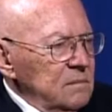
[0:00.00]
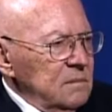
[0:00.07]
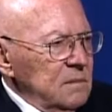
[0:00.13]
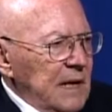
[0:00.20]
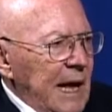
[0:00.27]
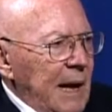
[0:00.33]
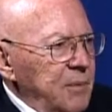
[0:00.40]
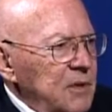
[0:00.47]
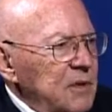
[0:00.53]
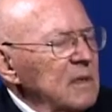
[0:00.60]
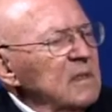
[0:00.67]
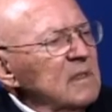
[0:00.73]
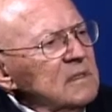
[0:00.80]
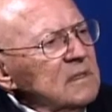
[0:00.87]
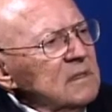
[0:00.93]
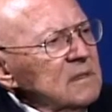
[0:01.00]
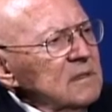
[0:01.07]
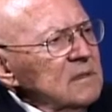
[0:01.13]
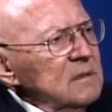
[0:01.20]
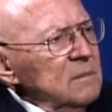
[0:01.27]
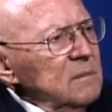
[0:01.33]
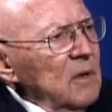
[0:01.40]
captured,
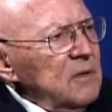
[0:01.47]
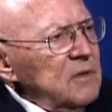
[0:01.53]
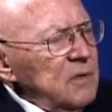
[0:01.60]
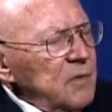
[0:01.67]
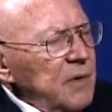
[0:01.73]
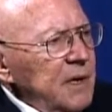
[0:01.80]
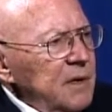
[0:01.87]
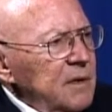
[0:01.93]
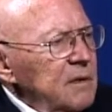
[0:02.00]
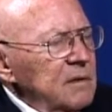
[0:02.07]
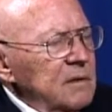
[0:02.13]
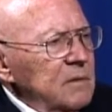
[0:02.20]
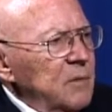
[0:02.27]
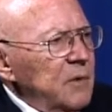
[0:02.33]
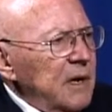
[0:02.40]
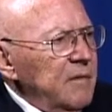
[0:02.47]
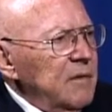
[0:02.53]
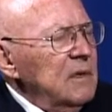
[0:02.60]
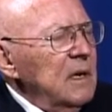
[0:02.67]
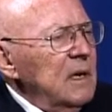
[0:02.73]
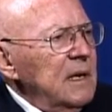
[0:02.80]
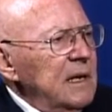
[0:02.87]
or surrendered, or whatever.
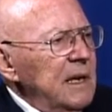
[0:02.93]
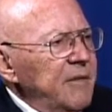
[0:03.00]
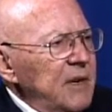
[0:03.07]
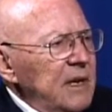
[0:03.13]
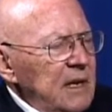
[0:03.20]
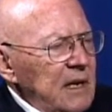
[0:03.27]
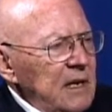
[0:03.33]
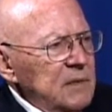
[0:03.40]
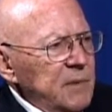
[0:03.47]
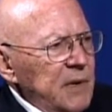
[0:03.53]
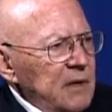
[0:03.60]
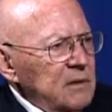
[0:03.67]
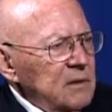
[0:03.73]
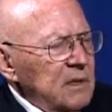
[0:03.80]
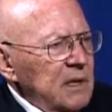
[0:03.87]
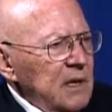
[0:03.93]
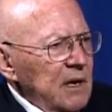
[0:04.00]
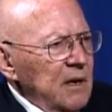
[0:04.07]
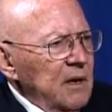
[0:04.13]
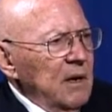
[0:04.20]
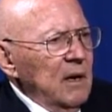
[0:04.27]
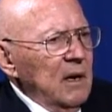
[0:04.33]
And if he needs medical
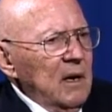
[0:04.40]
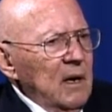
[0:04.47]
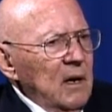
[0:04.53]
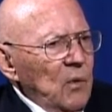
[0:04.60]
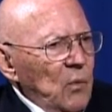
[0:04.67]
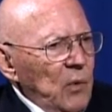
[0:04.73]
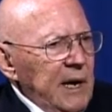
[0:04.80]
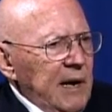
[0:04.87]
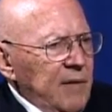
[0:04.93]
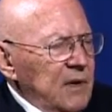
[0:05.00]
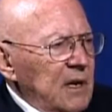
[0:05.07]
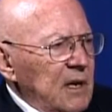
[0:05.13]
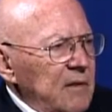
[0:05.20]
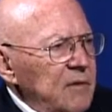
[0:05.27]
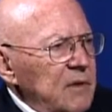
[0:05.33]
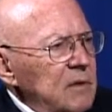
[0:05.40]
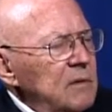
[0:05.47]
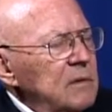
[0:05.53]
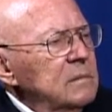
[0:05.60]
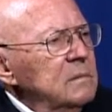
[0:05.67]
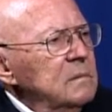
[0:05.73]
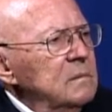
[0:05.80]
care, we have to give it to
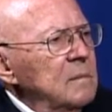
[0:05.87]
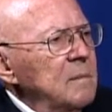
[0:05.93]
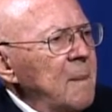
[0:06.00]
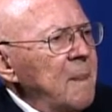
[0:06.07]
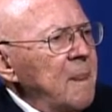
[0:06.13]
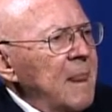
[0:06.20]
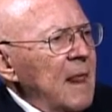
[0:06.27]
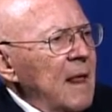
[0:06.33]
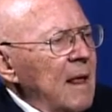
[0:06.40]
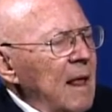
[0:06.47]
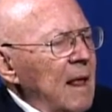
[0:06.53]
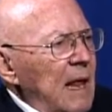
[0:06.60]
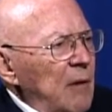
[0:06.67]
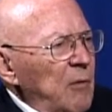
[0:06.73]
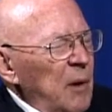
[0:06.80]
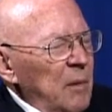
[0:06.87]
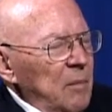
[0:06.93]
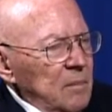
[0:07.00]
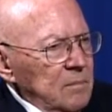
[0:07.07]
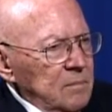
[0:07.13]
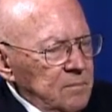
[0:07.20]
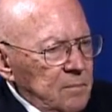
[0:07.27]
him. Mm-hmm. And we
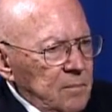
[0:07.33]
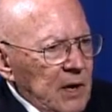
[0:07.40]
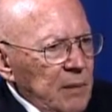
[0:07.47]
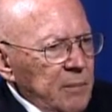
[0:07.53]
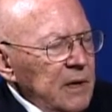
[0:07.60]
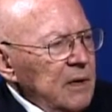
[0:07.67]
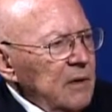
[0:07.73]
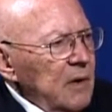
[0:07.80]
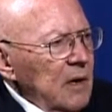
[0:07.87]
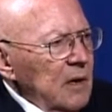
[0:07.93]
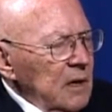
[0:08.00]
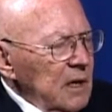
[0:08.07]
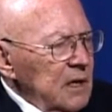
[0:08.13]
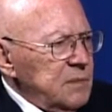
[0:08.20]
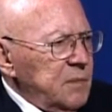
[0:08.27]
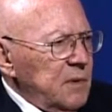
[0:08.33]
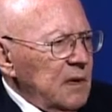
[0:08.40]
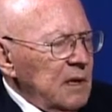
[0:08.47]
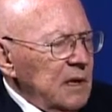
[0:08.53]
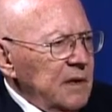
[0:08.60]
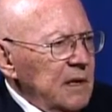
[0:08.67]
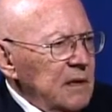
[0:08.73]
bring him into our hospital,
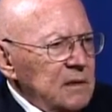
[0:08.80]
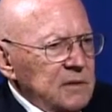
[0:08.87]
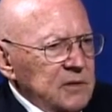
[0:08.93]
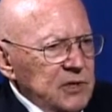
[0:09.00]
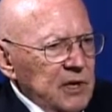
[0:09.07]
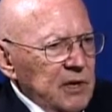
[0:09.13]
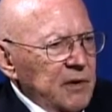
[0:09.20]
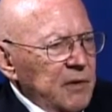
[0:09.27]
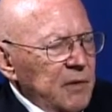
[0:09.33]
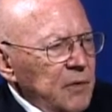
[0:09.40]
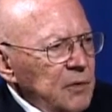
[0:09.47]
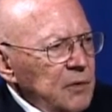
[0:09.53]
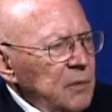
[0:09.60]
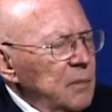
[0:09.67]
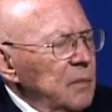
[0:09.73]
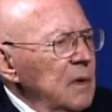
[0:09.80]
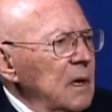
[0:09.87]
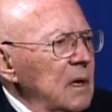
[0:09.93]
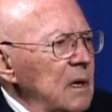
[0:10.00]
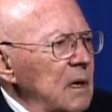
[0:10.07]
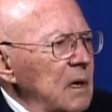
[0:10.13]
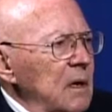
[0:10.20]
and they'll share a room,
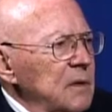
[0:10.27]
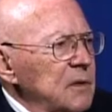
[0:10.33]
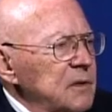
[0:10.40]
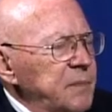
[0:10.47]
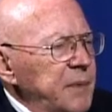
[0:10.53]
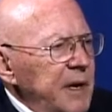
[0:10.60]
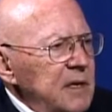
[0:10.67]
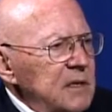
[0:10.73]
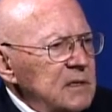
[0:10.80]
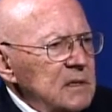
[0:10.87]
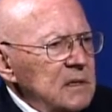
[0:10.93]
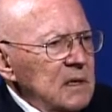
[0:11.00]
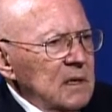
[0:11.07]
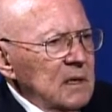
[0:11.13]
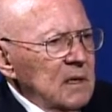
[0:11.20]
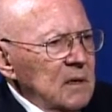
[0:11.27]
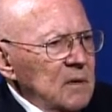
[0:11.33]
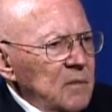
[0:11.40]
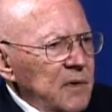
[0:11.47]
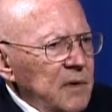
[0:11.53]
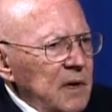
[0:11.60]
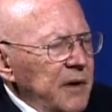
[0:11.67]
a space,
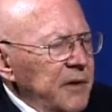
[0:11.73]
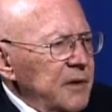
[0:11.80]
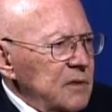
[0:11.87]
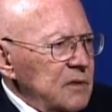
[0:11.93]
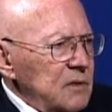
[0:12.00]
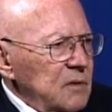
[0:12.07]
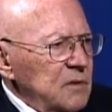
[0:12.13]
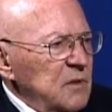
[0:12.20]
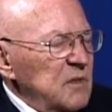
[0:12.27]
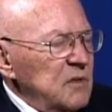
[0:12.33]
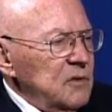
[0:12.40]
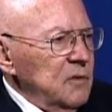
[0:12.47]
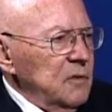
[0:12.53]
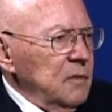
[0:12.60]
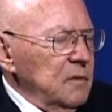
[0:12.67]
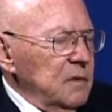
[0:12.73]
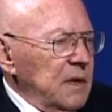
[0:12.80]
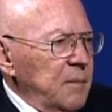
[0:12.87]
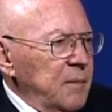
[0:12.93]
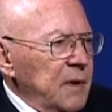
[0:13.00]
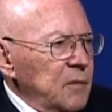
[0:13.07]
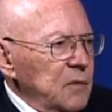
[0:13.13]
with our other soldiers who
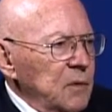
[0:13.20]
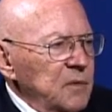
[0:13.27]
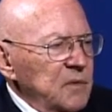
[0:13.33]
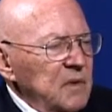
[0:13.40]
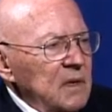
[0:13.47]
have been wounded.